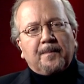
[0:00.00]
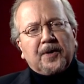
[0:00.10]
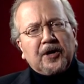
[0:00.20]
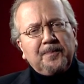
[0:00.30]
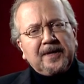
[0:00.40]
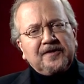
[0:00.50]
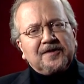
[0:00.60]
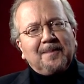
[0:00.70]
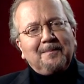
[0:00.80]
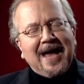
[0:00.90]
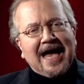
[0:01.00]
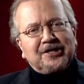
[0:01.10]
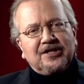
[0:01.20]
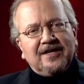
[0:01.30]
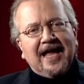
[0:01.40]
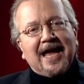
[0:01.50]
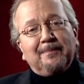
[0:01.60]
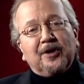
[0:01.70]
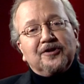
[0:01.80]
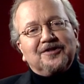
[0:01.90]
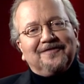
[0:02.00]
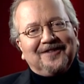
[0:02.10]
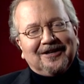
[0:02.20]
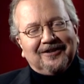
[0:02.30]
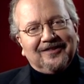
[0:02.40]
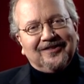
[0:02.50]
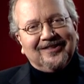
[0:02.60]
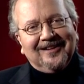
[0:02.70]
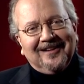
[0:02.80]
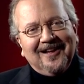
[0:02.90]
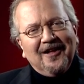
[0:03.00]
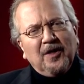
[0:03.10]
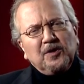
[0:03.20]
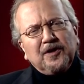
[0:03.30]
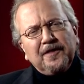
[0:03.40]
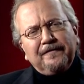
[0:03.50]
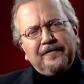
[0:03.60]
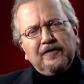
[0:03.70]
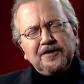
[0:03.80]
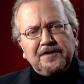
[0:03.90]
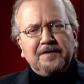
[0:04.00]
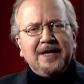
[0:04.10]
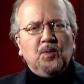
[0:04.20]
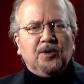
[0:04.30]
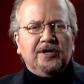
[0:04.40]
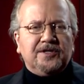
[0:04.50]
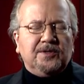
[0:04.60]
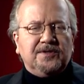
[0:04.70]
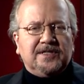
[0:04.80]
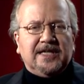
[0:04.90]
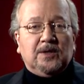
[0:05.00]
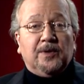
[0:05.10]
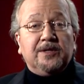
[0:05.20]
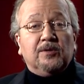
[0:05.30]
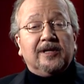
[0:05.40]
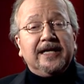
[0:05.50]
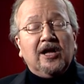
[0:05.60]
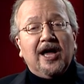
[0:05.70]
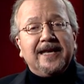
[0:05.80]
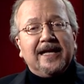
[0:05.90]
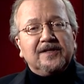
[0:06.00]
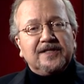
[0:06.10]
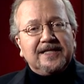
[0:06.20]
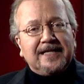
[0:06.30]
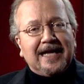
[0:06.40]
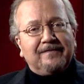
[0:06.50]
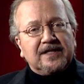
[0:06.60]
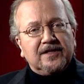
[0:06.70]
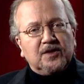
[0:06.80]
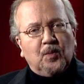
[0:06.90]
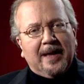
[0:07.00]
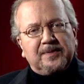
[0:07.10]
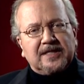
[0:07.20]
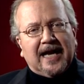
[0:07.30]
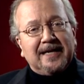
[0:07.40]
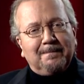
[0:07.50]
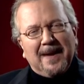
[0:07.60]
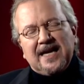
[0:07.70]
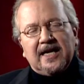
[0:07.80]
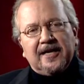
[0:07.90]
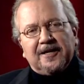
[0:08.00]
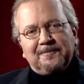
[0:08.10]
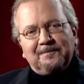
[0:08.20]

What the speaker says: Purpose, passion, and perseverance. Those are the first three words you see when you click on Nelson Davis's website, Making It.